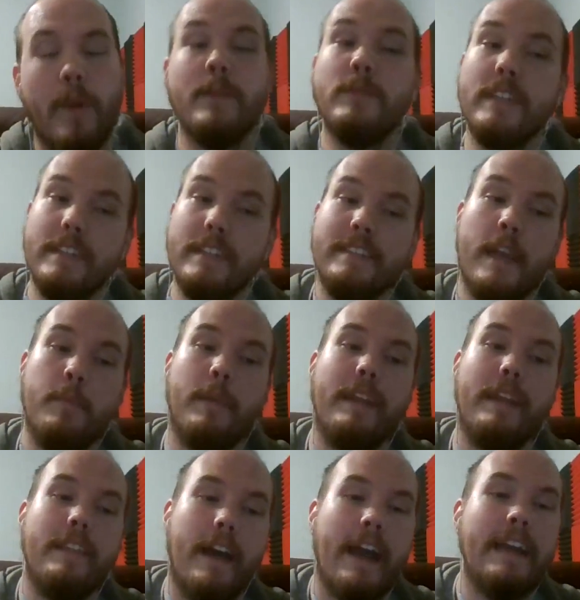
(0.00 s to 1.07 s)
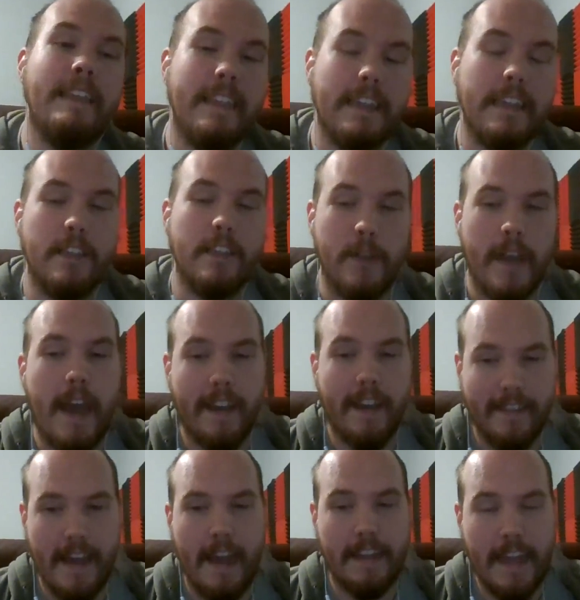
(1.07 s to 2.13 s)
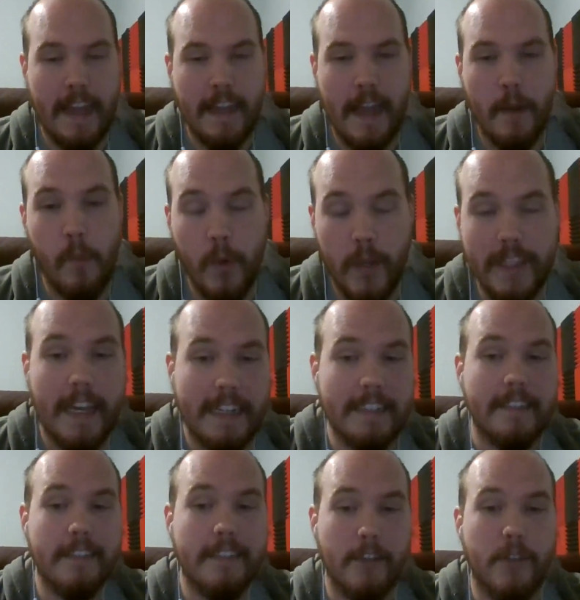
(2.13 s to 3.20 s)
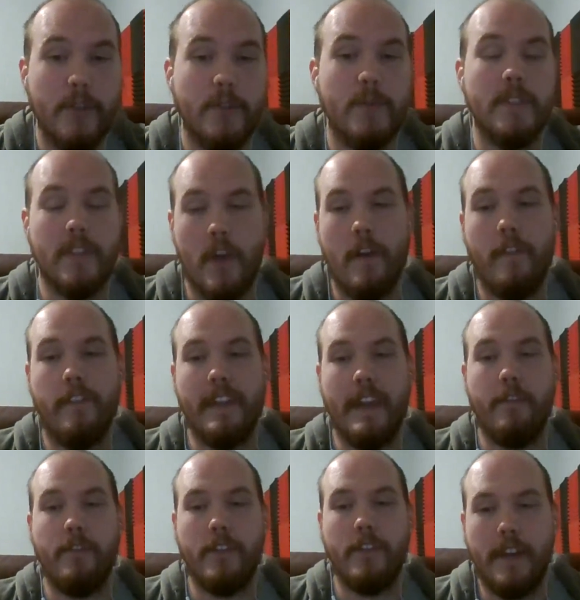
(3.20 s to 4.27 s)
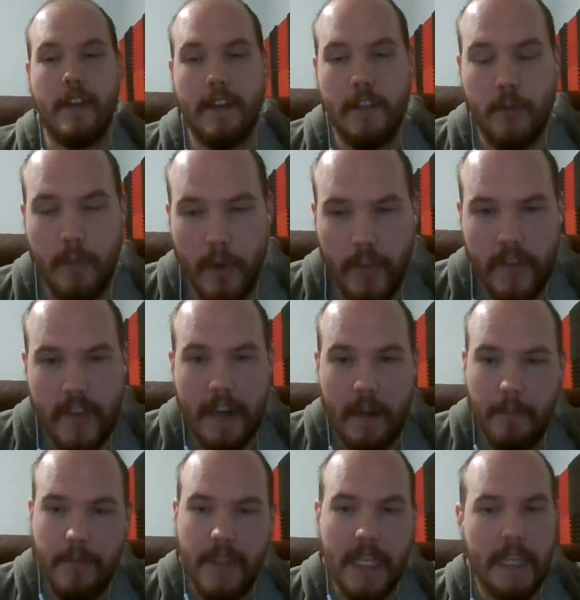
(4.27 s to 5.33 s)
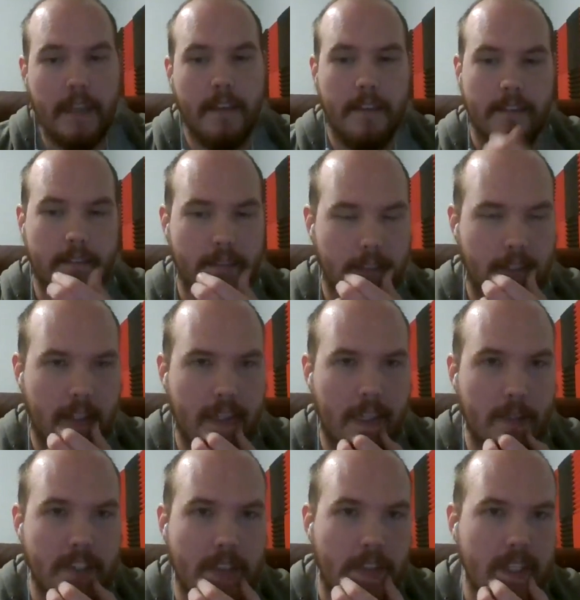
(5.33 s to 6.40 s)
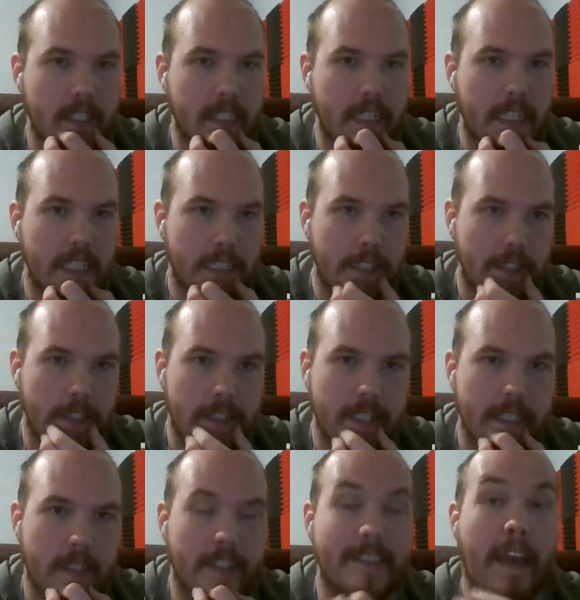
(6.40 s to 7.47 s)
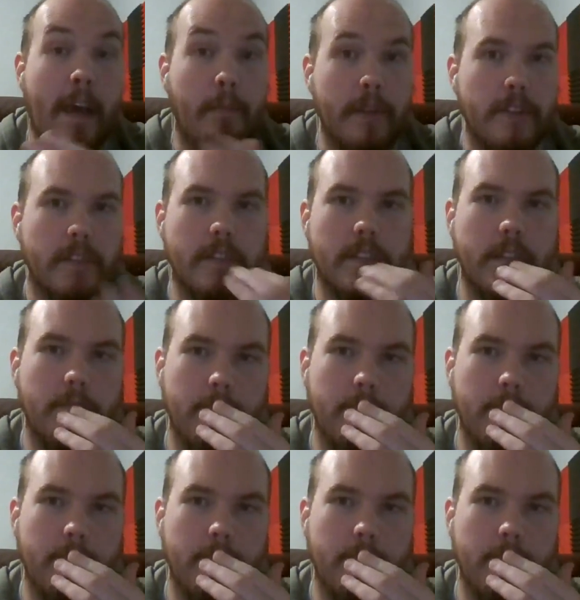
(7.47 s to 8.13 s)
was going to say, but I think, yeah, exactly. I would like to still choose resolve and have you both set up the, set the scene. Establish the scene.